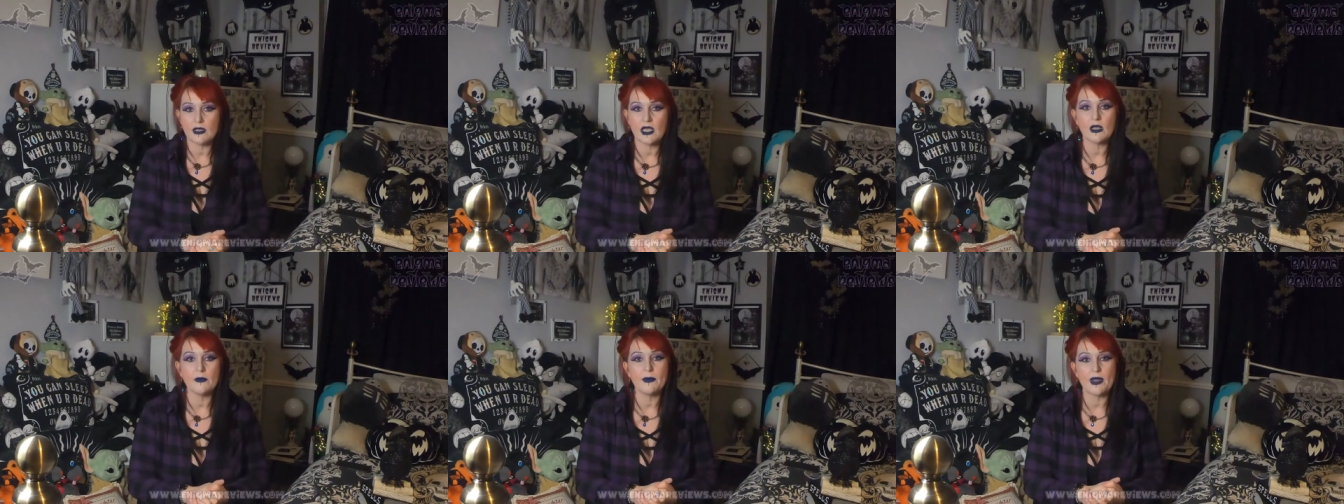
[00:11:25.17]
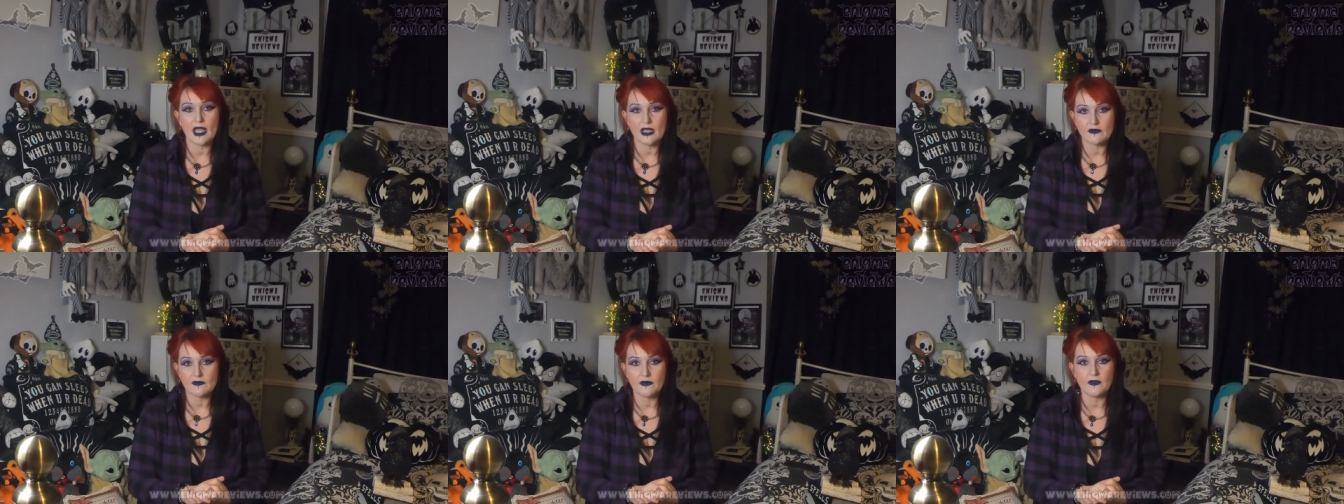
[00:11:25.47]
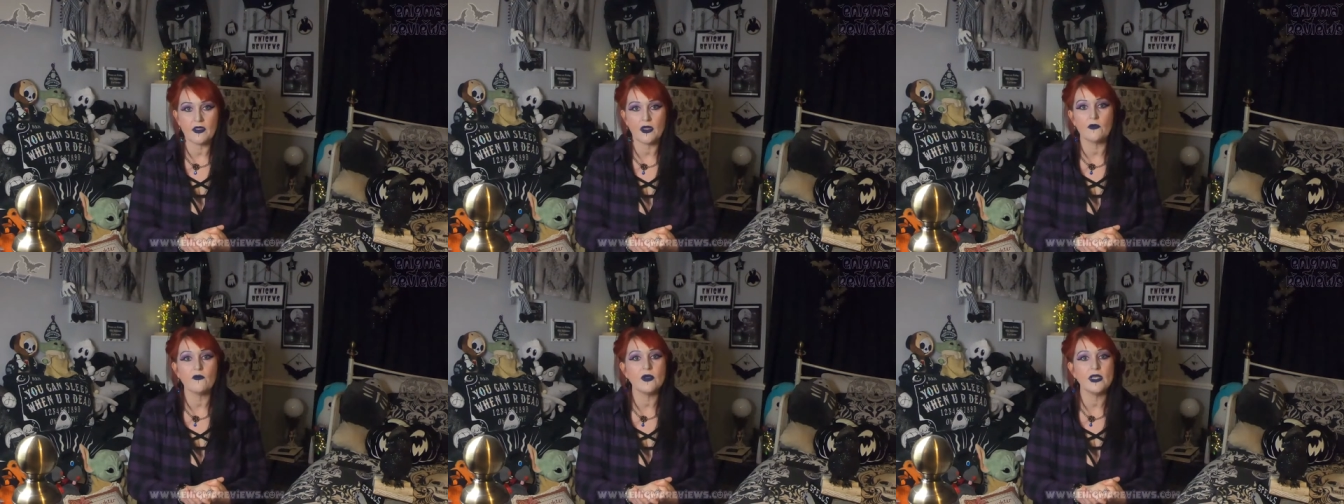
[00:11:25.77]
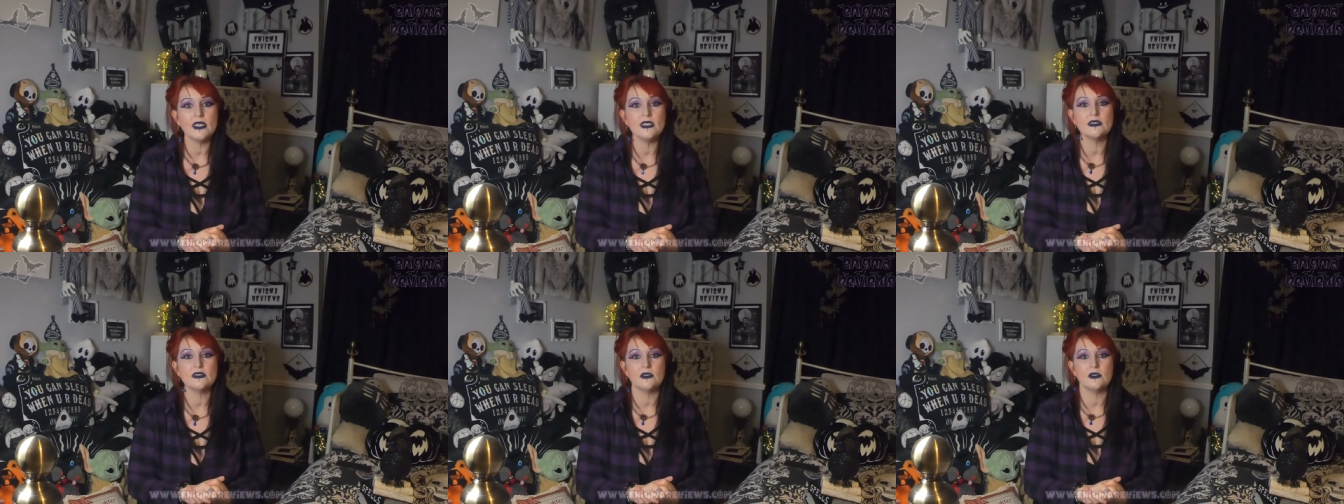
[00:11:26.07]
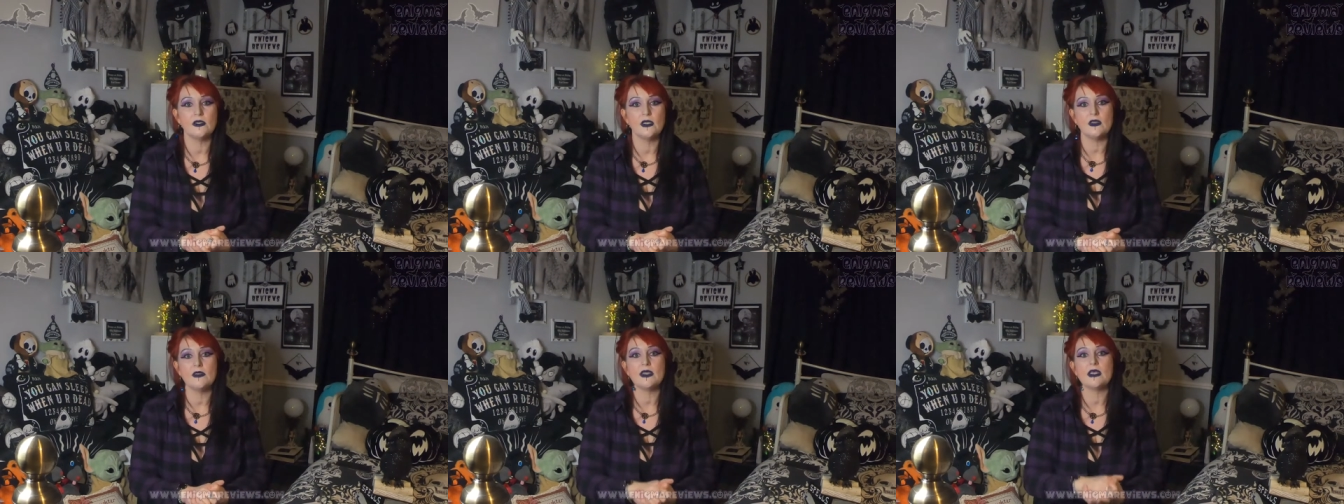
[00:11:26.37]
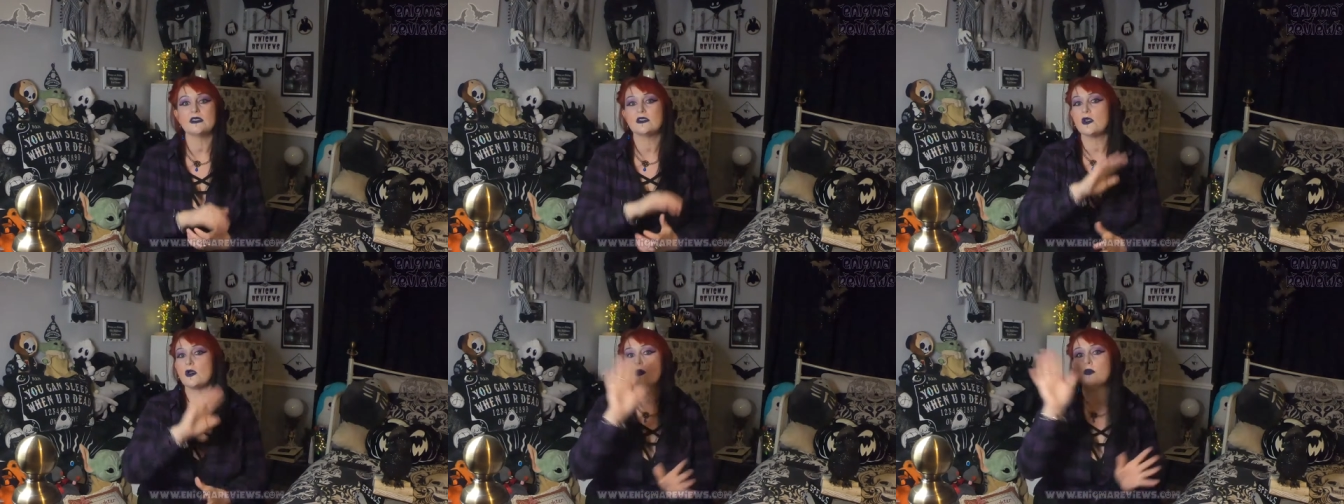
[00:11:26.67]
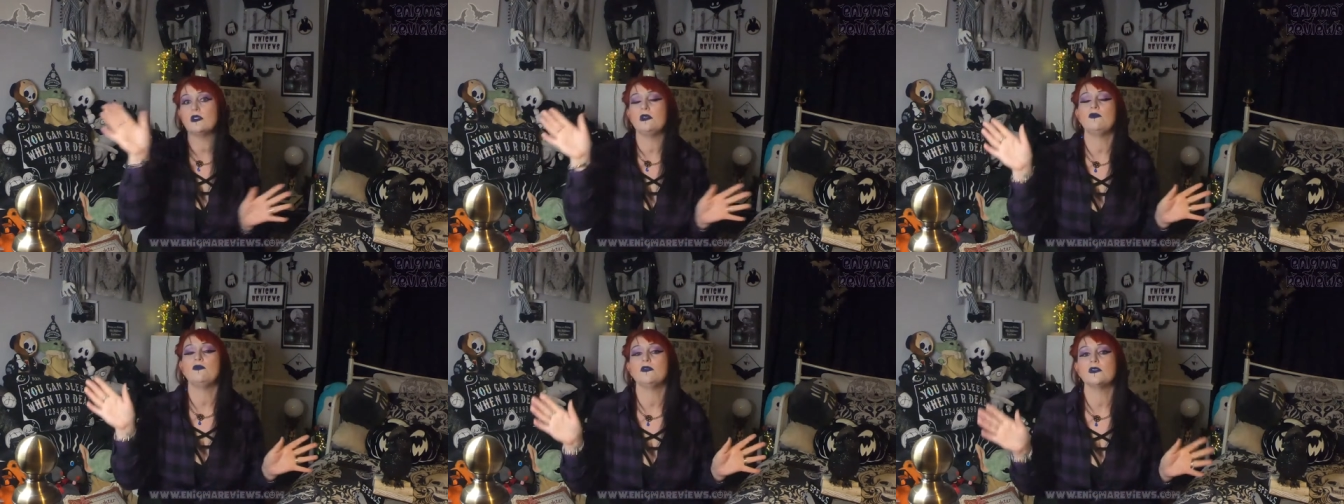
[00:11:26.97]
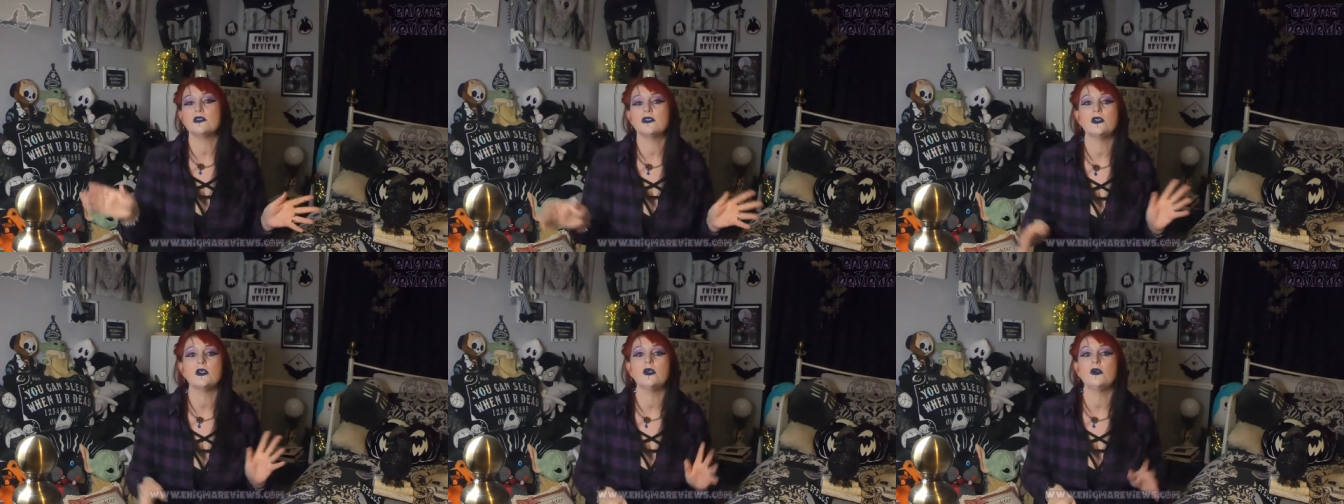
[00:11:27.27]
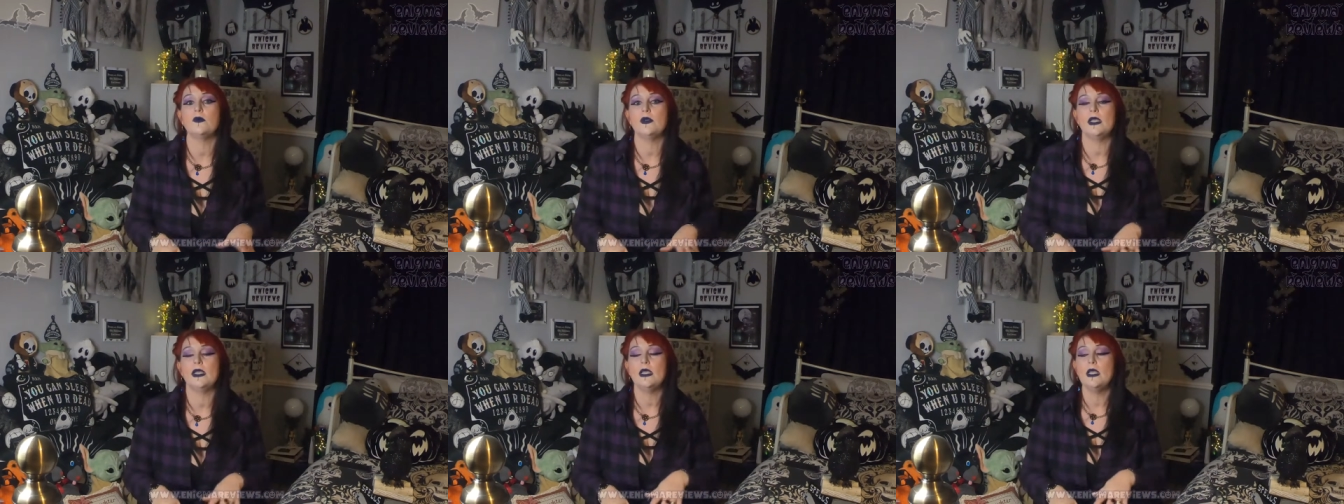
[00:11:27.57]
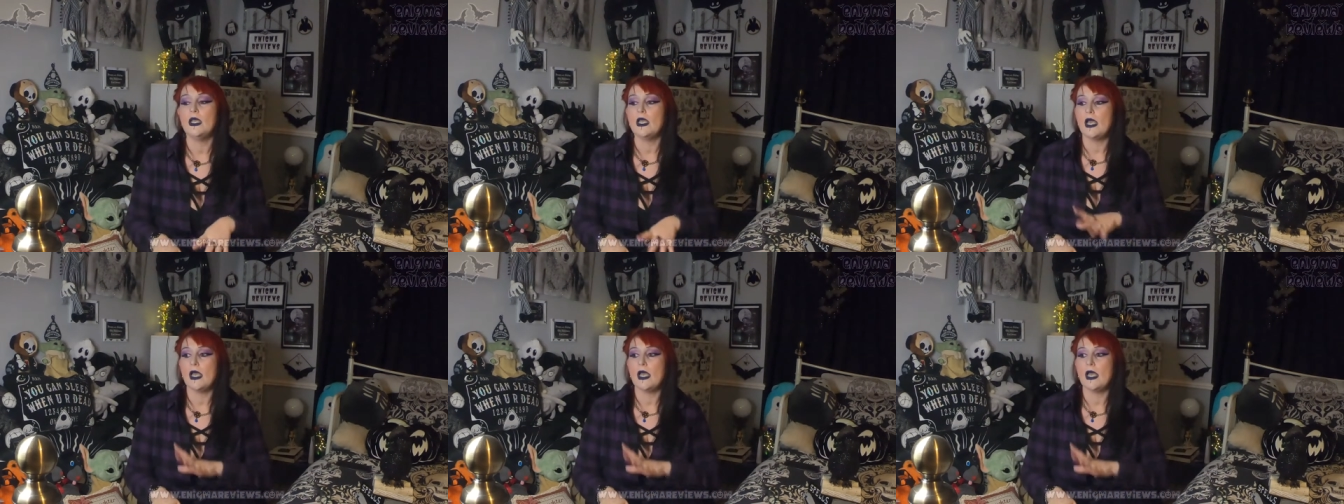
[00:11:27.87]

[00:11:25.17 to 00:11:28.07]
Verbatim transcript: mail back for that reason, and that's a whole different story,